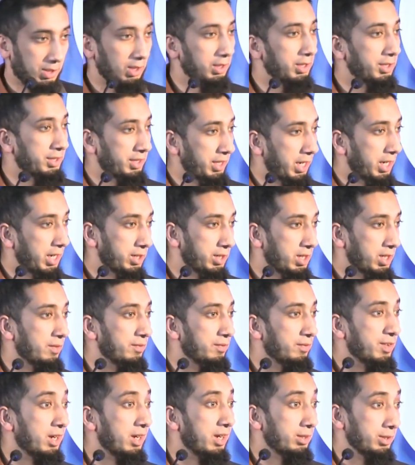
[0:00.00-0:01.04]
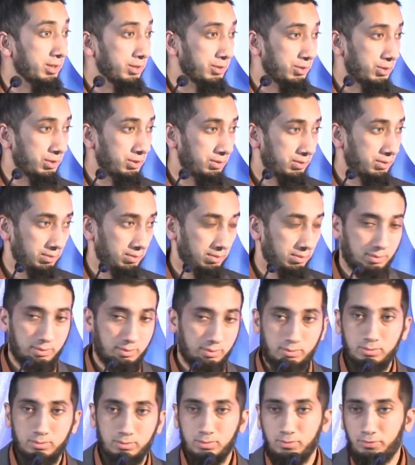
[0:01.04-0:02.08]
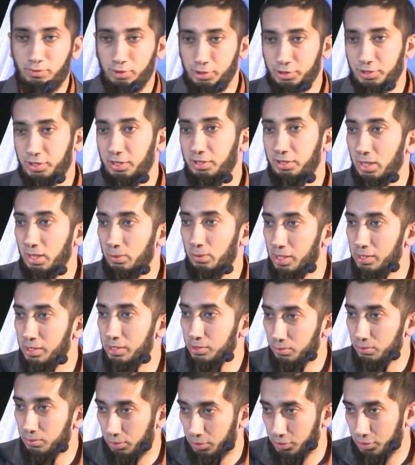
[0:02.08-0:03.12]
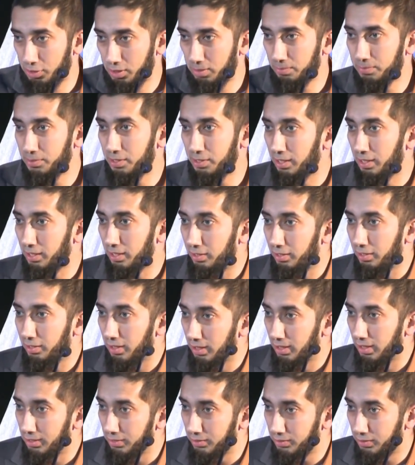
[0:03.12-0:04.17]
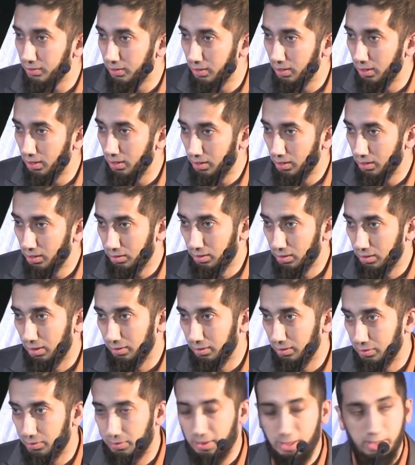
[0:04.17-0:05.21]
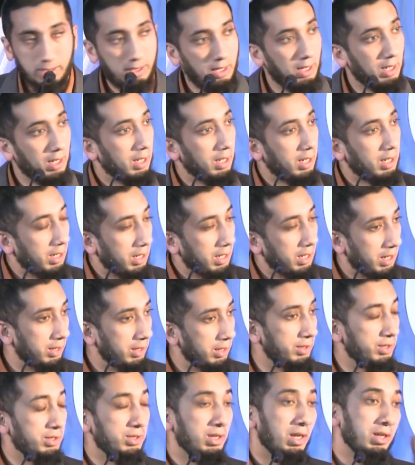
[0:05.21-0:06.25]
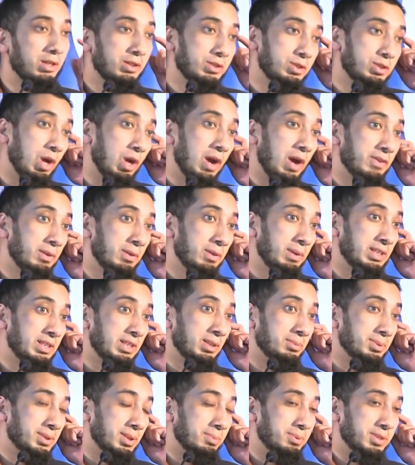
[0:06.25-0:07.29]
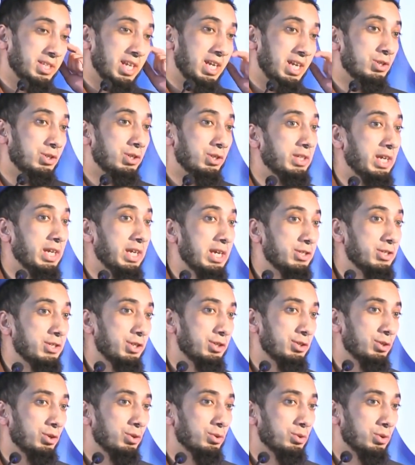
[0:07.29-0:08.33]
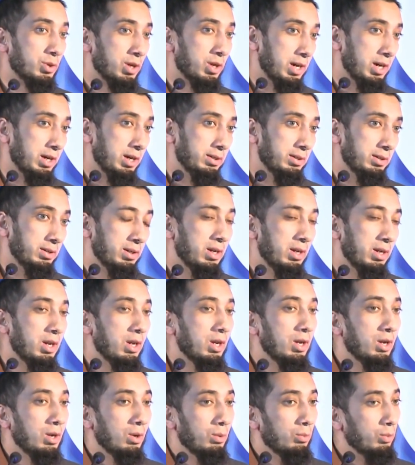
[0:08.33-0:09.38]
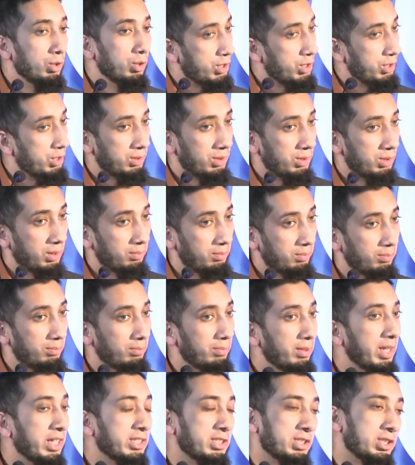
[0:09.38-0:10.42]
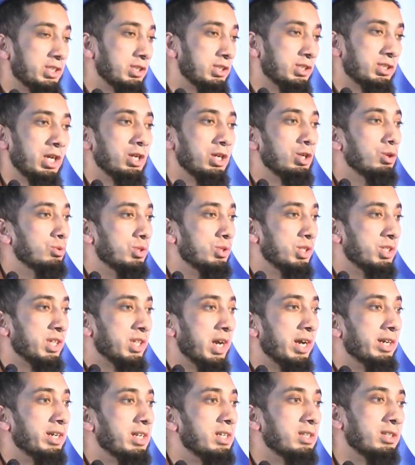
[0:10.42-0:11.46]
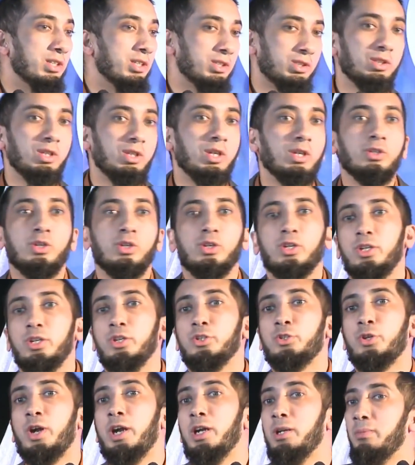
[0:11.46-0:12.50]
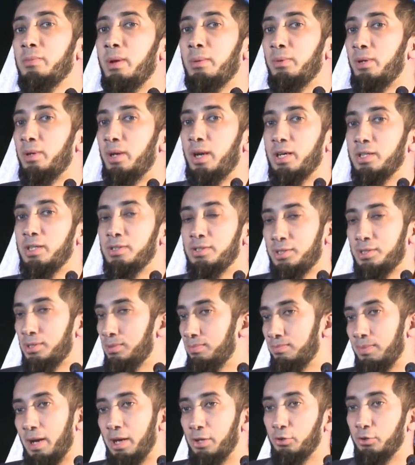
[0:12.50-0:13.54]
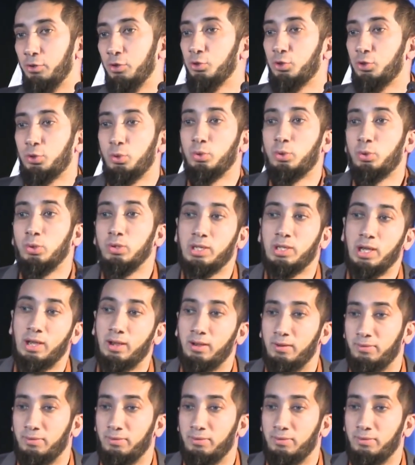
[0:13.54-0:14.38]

I'm still in the area of knowledge. First area was worship, second area is knowledge, right? In this knowledge, you have to make some substantial gains in your Qur'an, which let's just say you decided this year you're going to try to memorize, I don't know, Surah